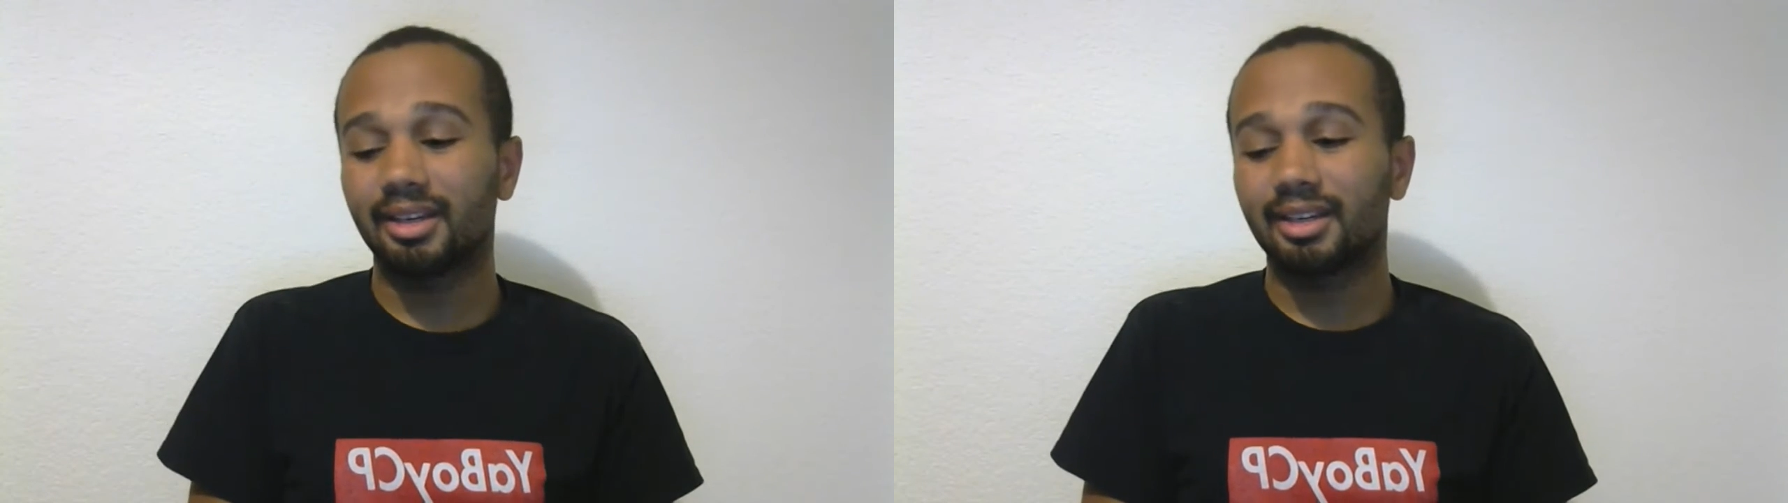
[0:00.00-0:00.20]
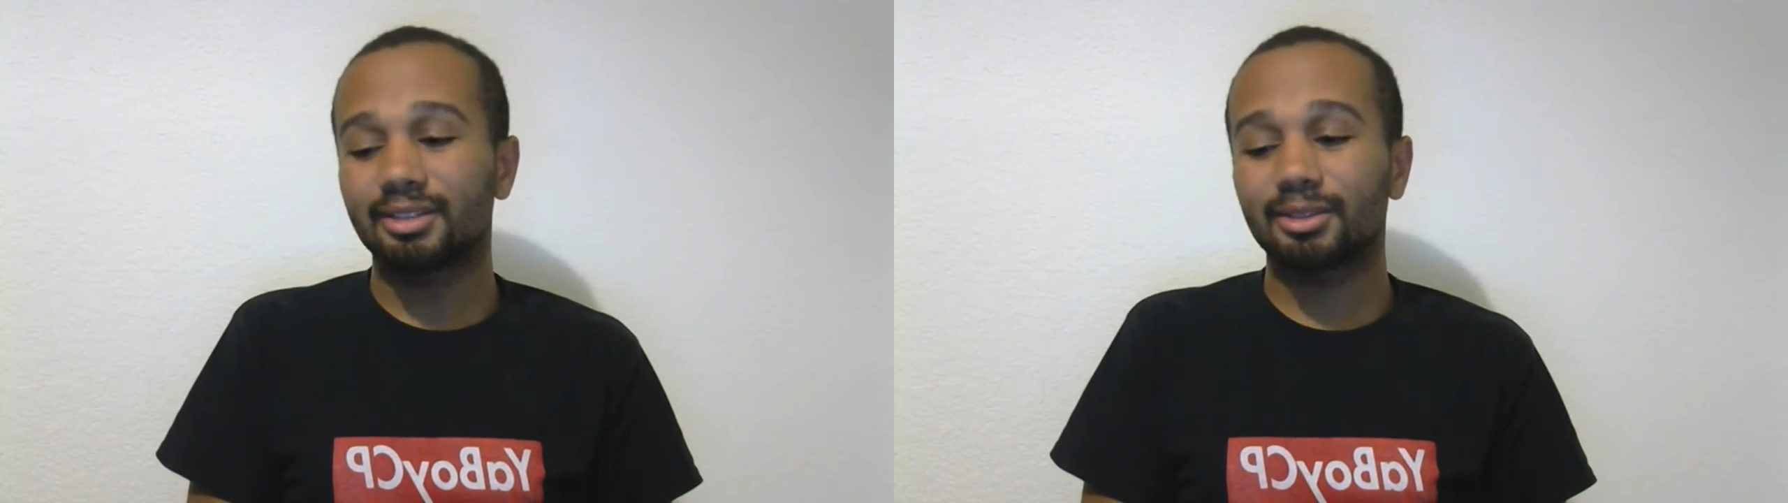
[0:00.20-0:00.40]

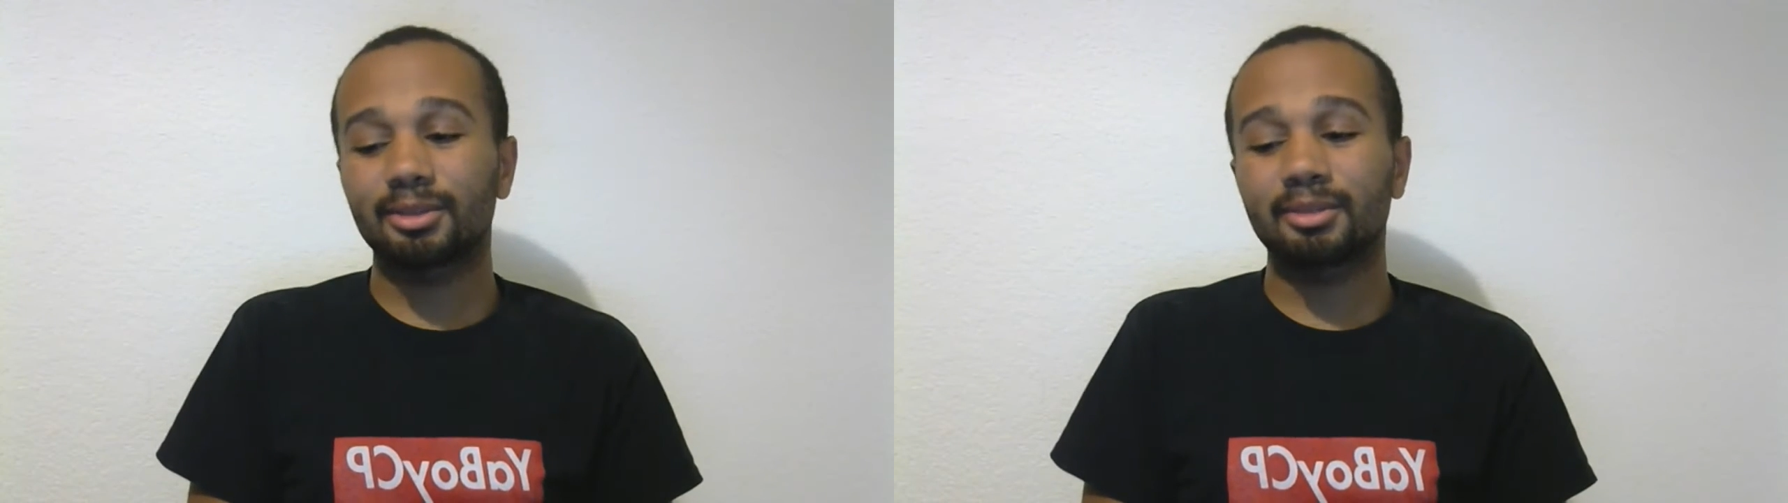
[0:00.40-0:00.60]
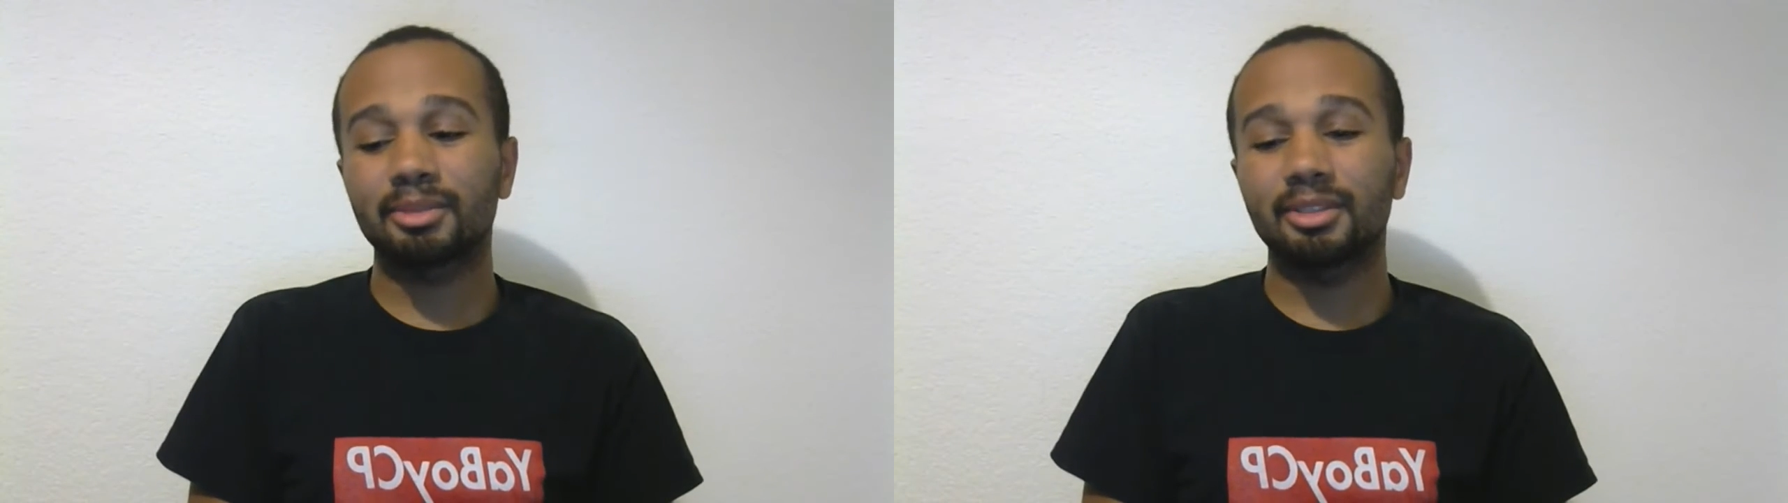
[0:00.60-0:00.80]

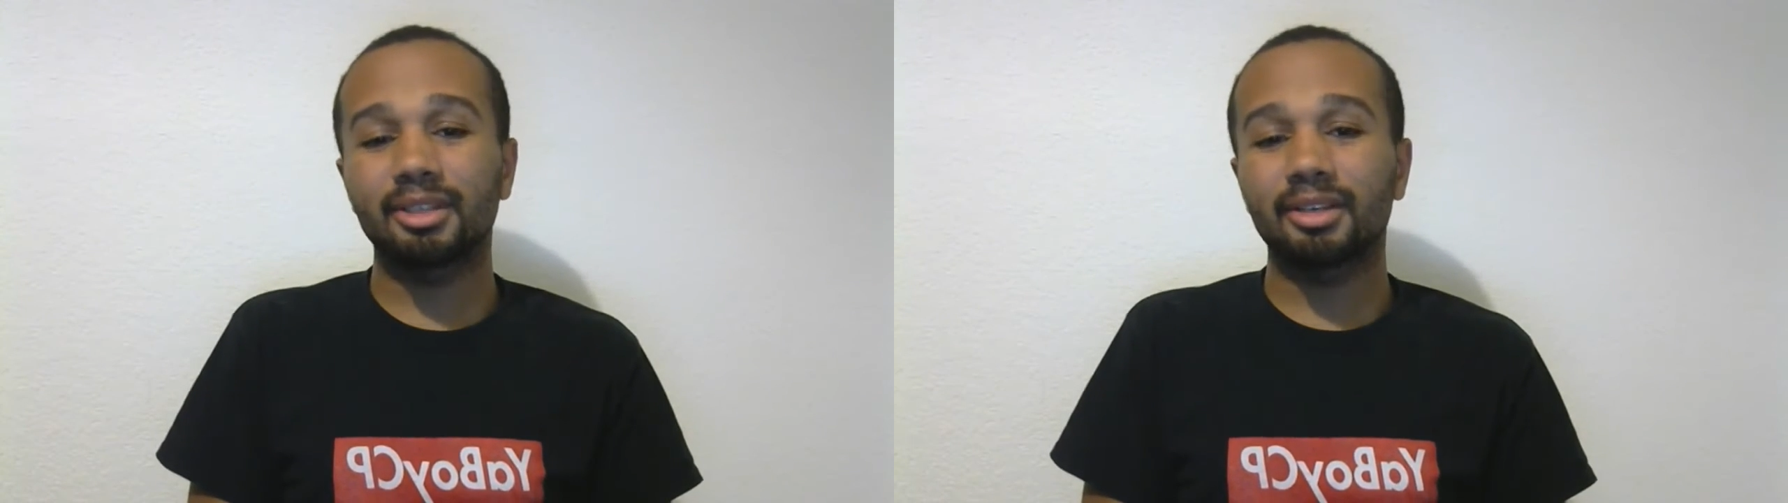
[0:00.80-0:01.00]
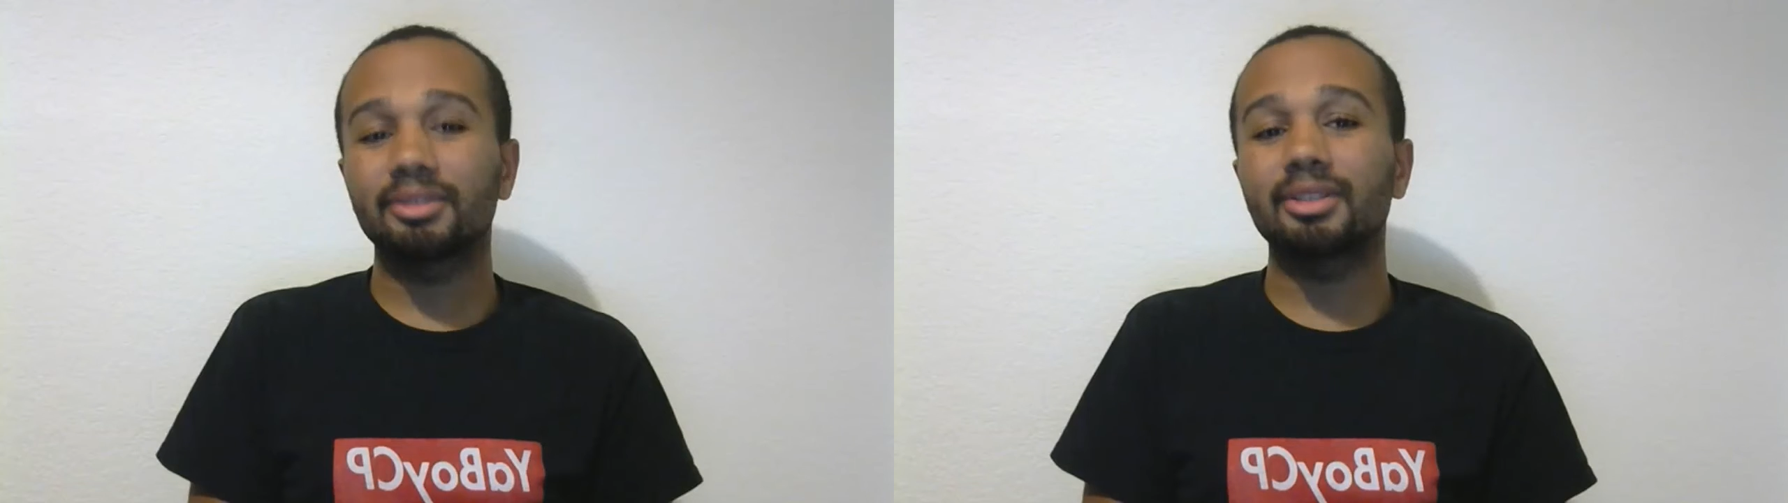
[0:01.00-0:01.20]
So he
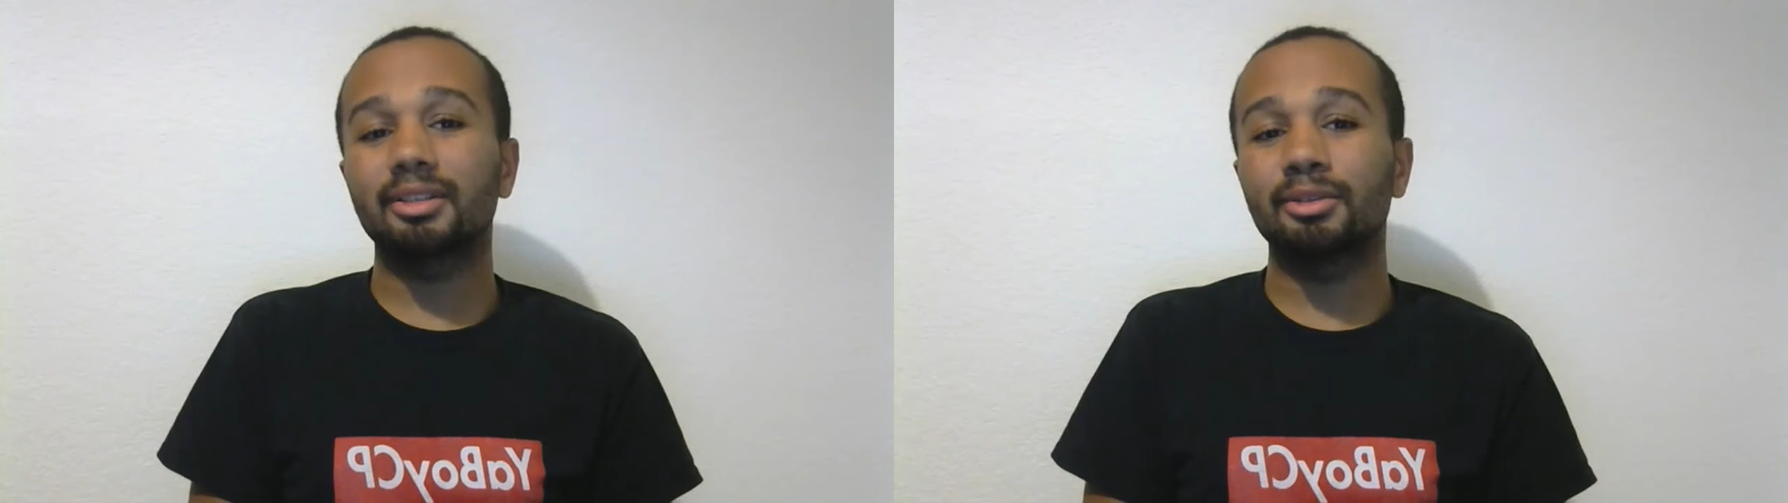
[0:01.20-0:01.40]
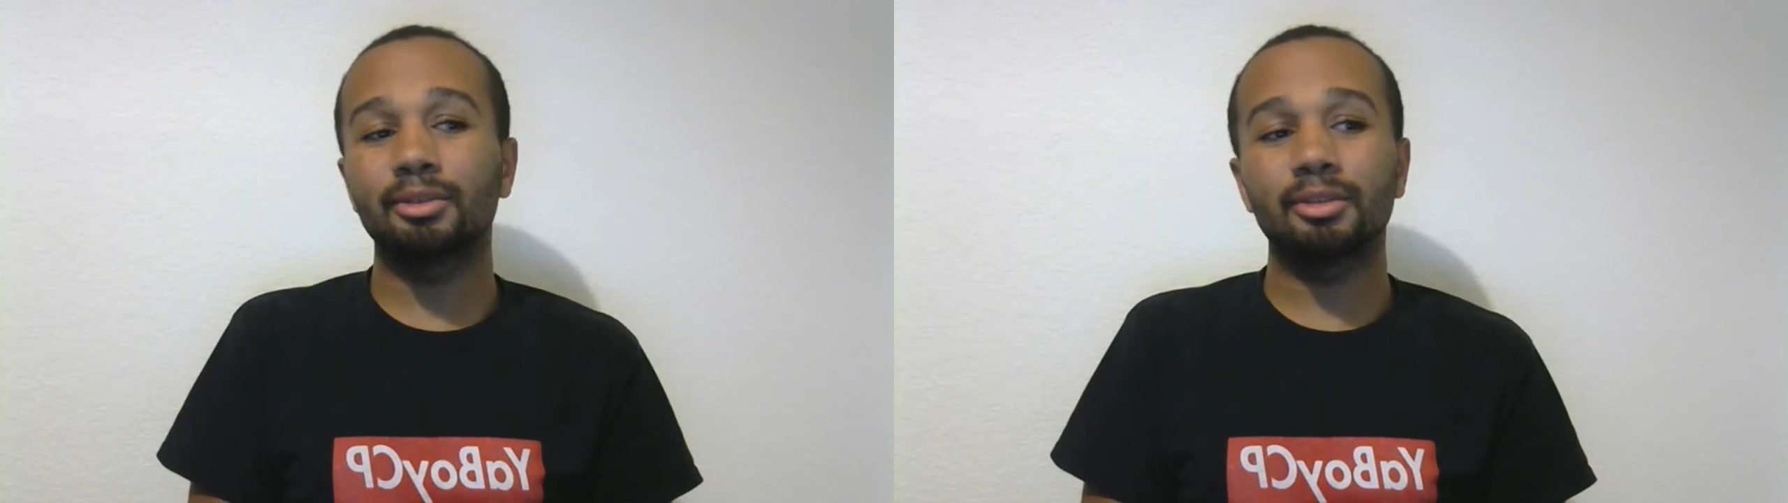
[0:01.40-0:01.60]
laughed. He's like,
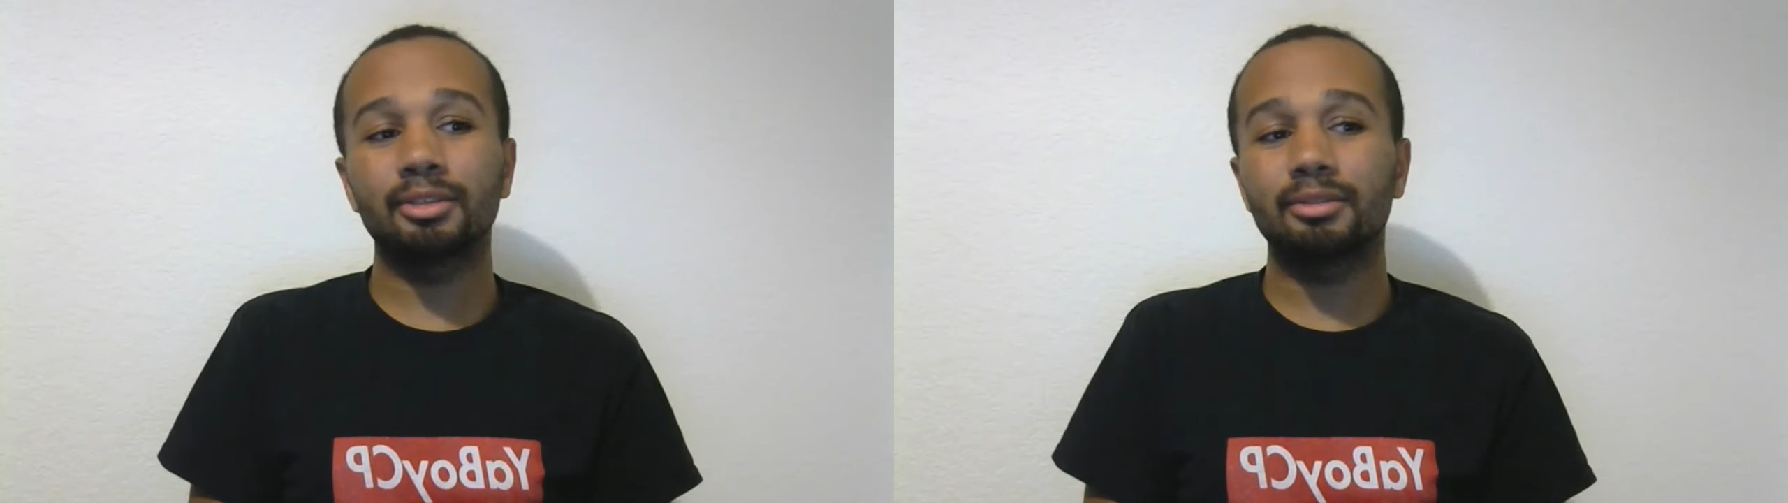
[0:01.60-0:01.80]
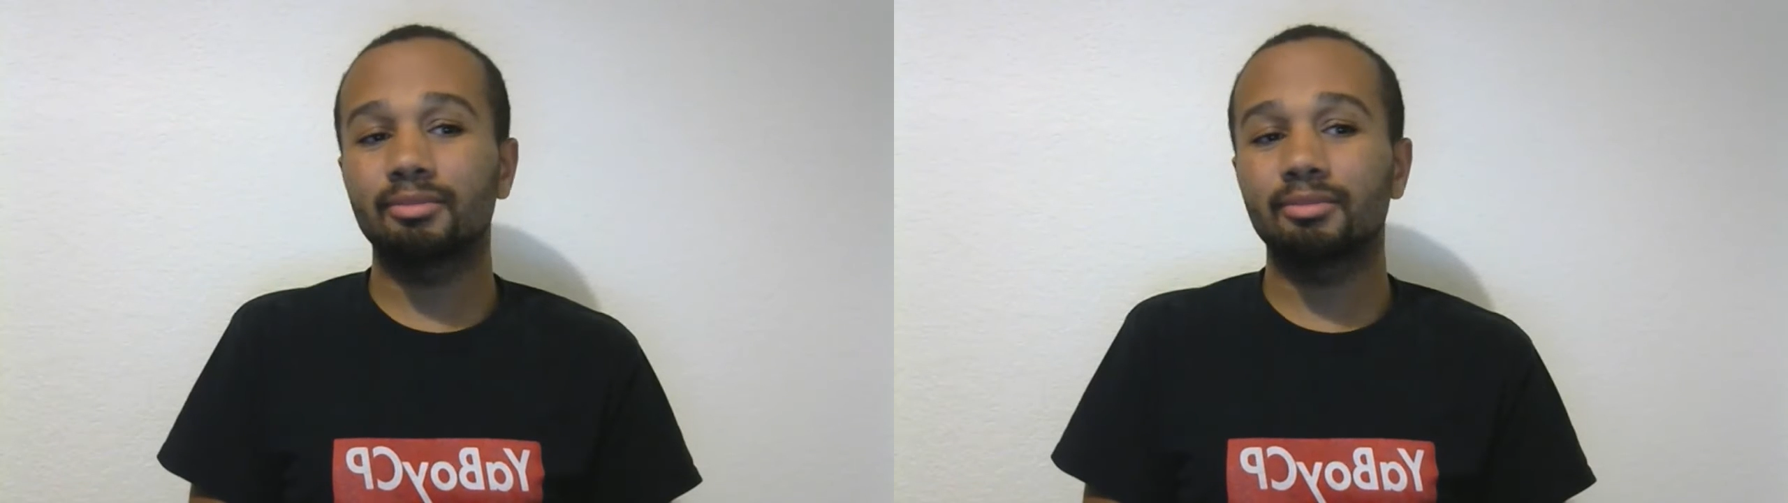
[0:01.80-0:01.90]
you good?